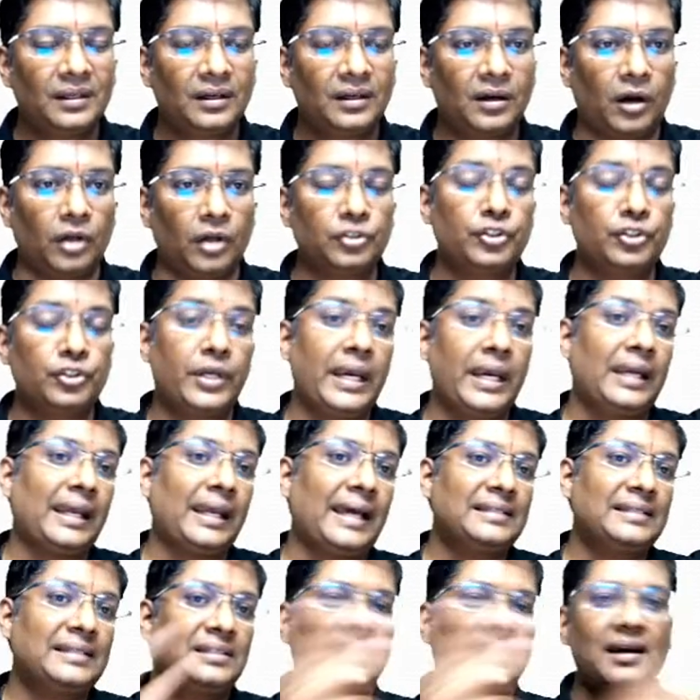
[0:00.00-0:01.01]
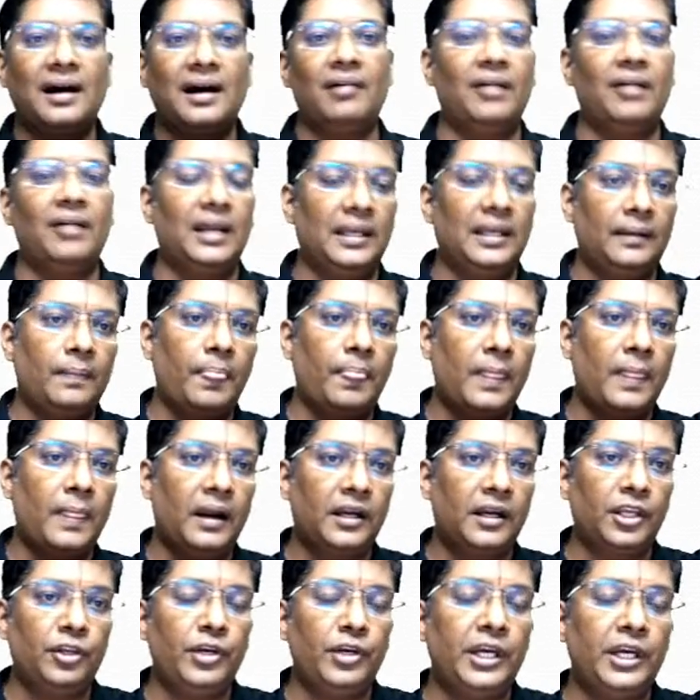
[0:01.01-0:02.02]
Conjugate acid kavali
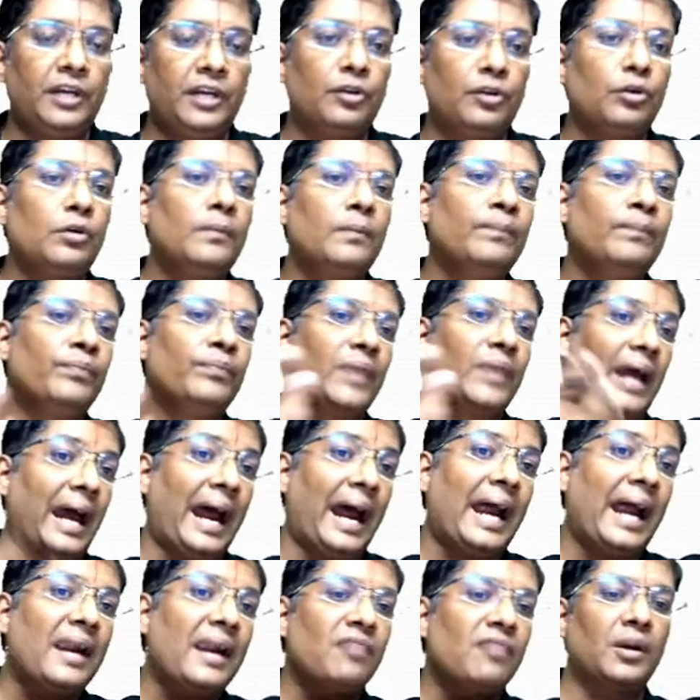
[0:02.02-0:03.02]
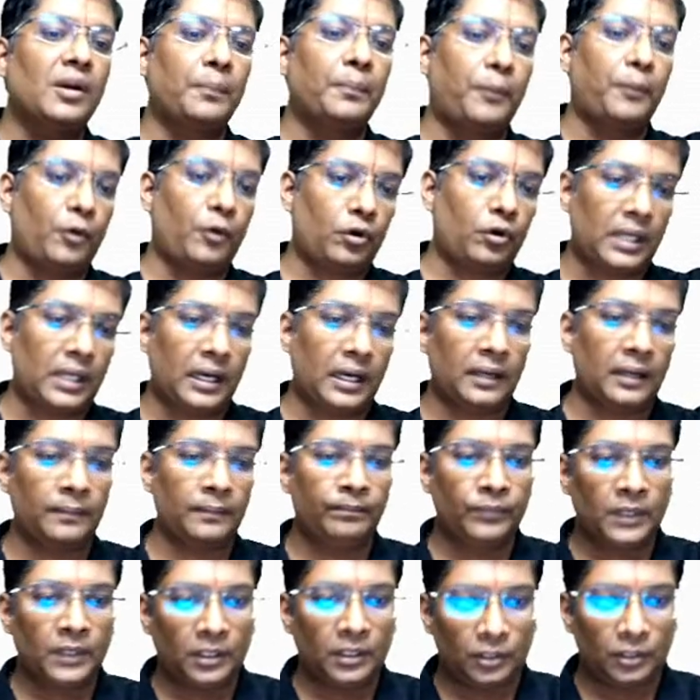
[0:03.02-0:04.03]
ante you need to add one proton
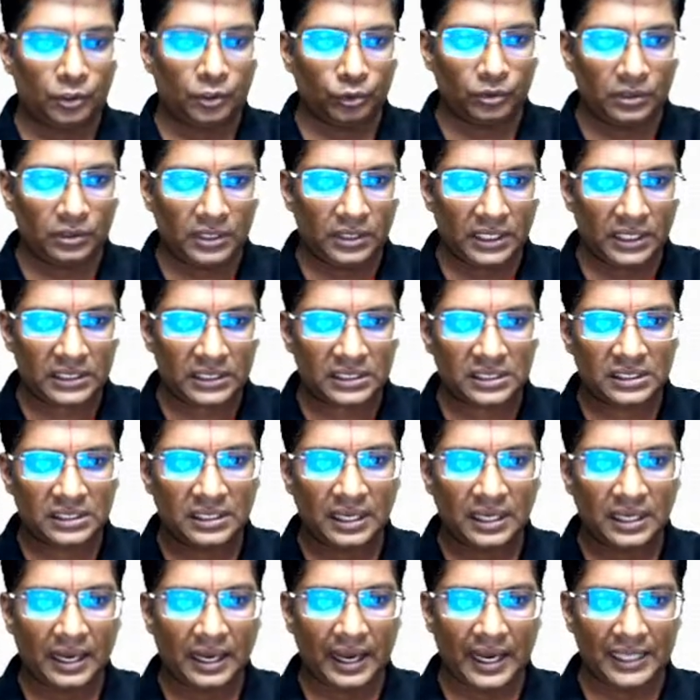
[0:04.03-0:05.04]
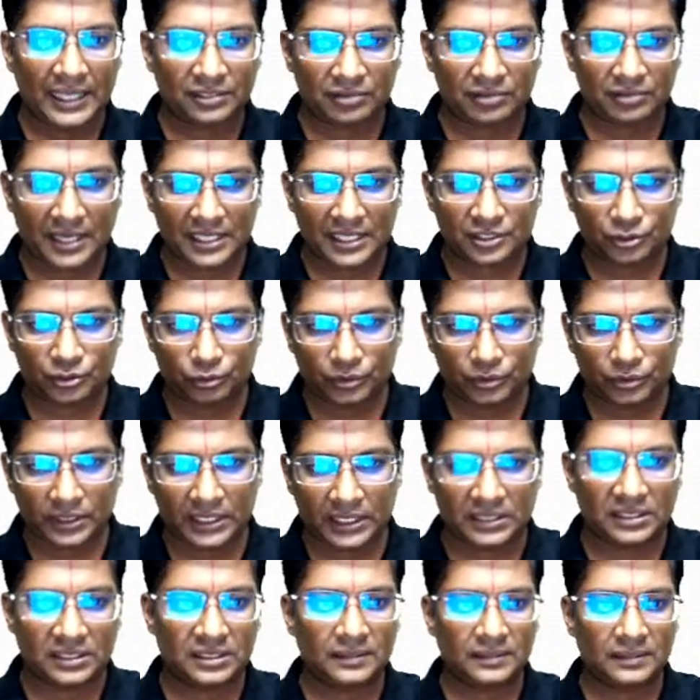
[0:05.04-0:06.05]
to this as well as to
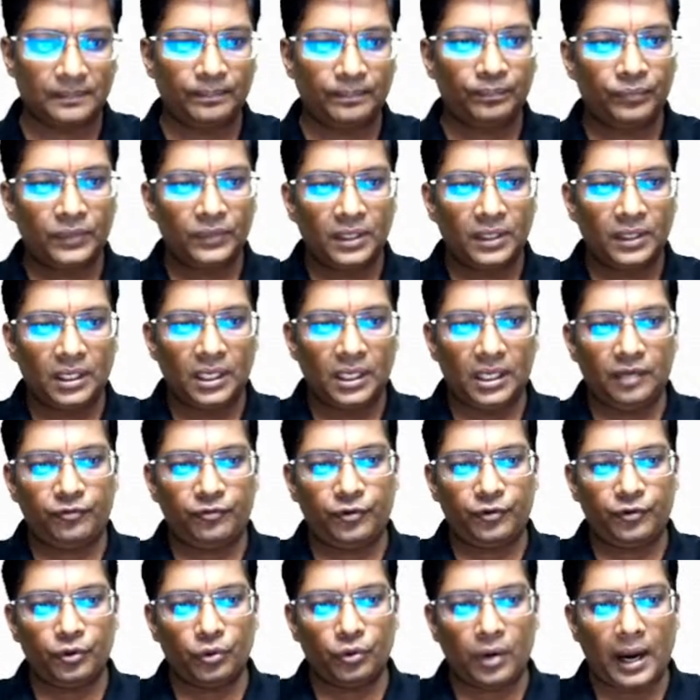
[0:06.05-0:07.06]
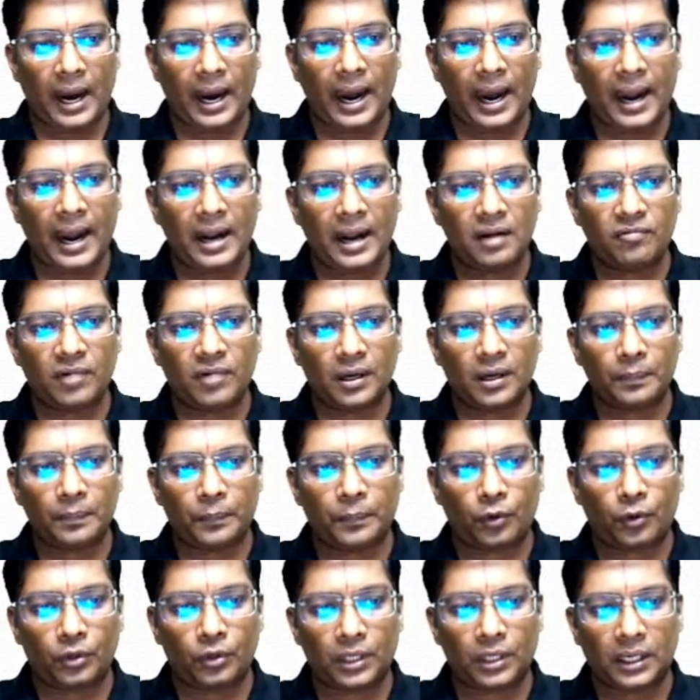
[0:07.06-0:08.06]
this. If you add one
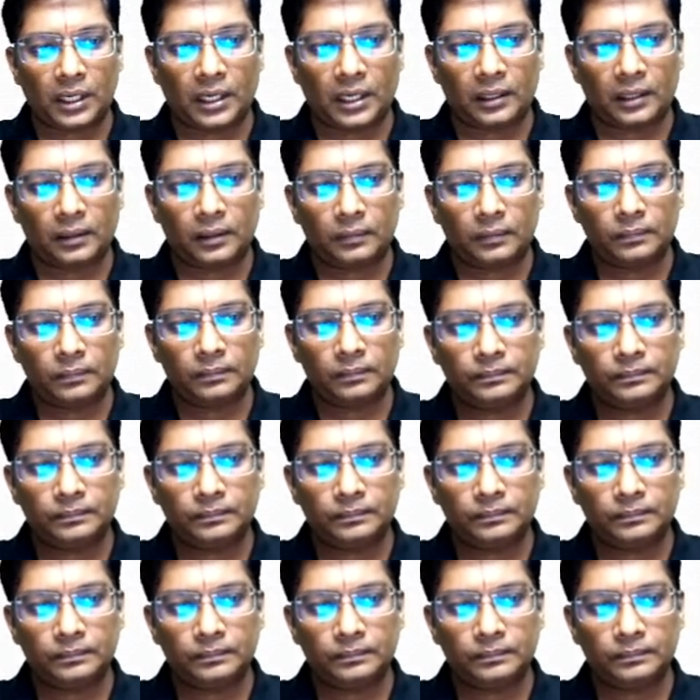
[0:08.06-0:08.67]
proton